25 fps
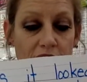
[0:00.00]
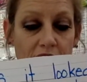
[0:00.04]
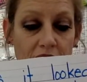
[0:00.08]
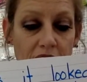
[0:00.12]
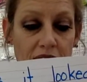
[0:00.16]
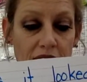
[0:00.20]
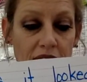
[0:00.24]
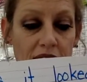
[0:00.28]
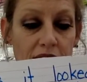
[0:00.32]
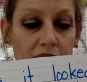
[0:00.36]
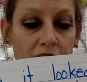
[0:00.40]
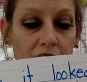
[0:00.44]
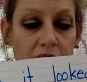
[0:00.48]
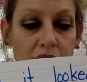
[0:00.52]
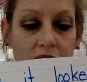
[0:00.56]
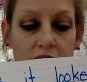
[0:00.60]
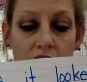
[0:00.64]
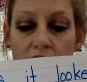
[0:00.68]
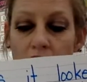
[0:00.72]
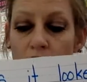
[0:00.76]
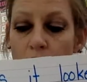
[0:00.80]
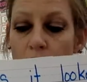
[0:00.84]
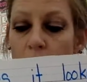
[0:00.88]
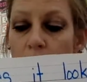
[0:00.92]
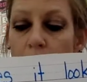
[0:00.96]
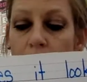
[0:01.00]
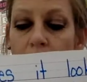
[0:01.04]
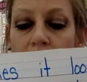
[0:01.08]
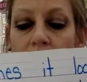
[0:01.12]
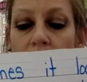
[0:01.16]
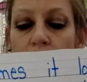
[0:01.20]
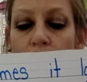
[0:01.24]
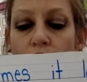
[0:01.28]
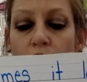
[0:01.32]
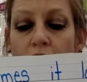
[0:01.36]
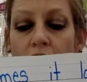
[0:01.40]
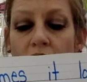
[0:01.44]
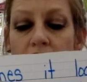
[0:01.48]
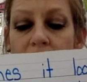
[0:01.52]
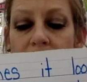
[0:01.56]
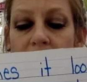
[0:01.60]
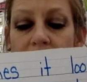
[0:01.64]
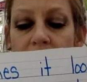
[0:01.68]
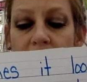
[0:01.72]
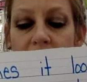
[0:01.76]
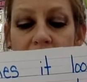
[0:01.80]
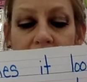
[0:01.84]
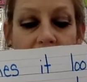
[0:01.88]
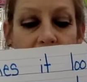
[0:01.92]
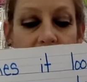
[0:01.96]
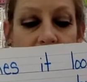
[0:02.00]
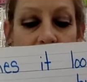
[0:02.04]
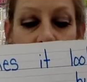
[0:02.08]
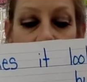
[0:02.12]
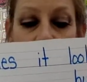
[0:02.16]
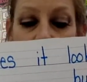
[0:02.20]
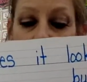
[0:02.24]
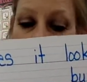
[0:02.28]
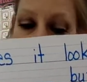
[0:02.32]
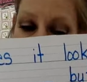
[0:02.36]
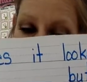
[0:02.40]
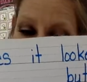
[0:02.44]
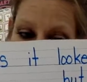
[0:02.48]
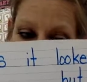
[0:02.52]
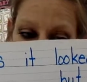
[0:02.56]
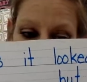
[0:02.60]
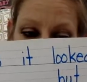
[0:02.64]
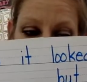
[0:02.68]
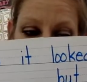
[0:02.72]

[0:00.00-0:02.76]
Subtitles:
created, but it wasn't a